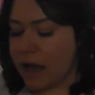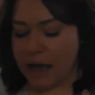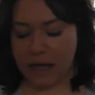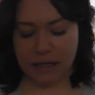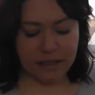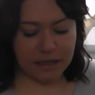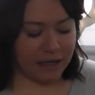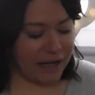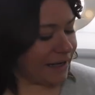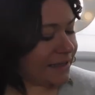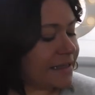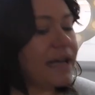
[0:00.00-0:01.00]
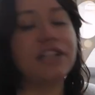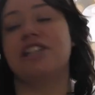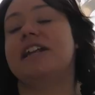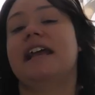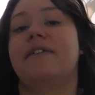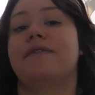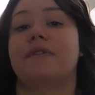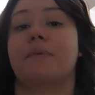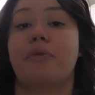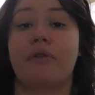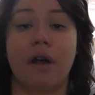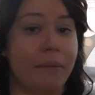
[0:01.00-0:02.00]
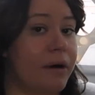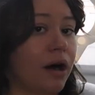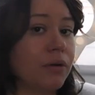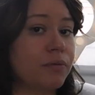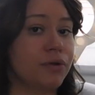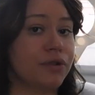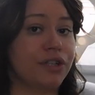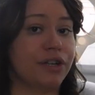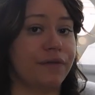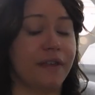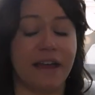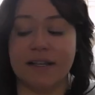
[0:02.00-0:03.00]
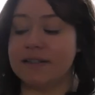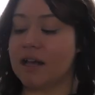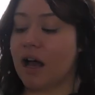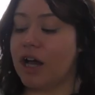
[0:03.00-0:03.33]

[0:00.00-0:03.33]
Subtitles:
And that is actually it for the Primark portion of this.